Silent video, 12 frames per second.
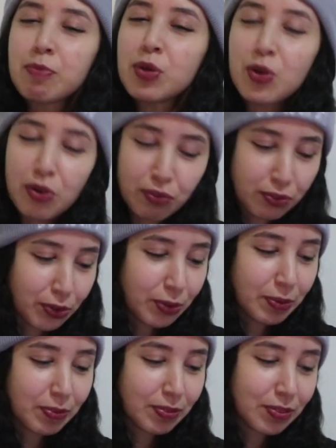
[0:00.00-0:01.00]
Beautiful.
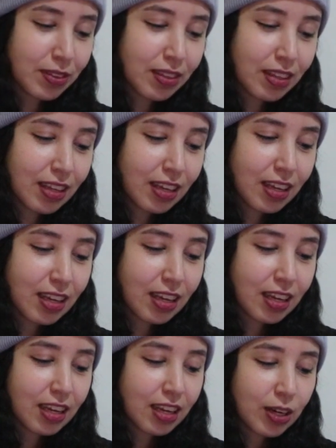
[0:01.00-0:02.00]

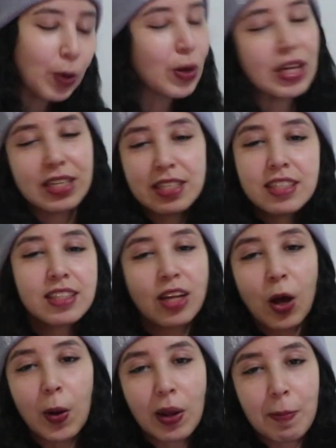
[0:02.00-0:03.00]
Okay, this is
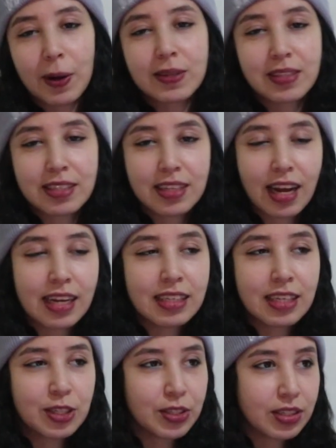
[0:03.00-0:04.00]
the only parts I can
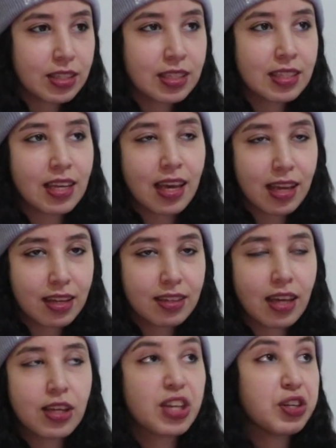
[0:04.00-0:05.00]
understand,
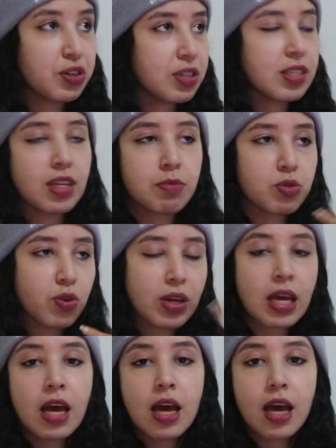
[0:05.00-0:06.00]
I'm sorry,
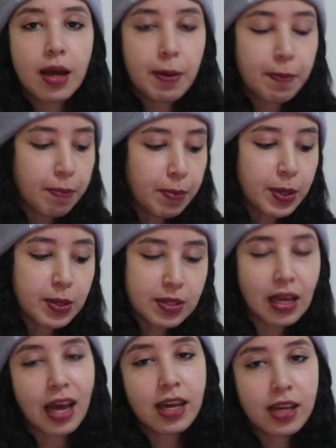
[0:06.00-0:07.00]
because
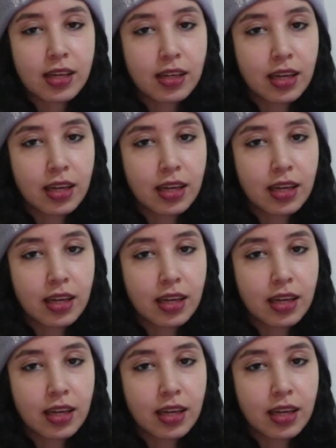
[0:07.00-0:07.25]
I